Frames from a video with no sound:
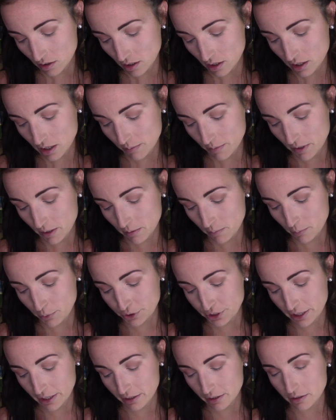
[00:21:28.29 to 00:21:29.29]
I'm going to
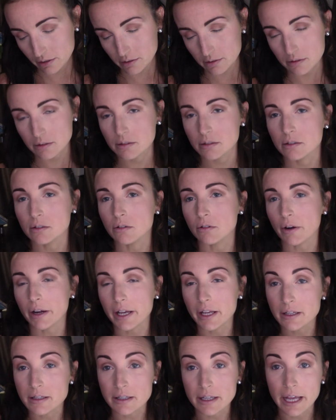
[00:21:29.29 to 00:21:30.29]
put that right
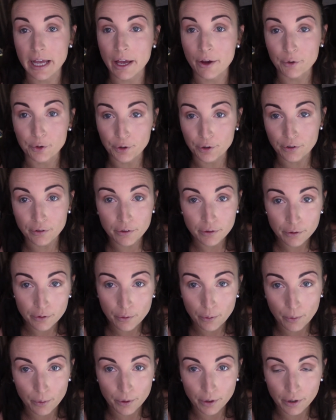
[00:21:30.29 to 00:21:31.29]
in the outer
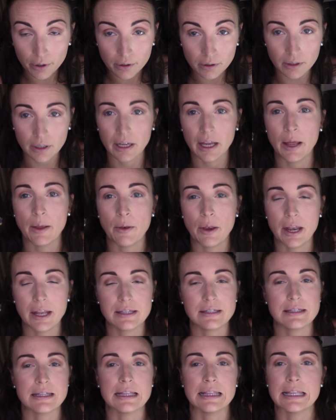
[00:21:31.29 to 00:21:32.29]
corner and
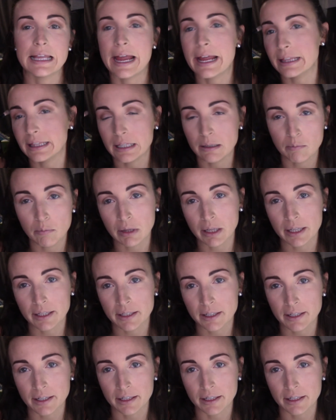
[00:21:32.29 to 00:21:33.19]
slightly blend it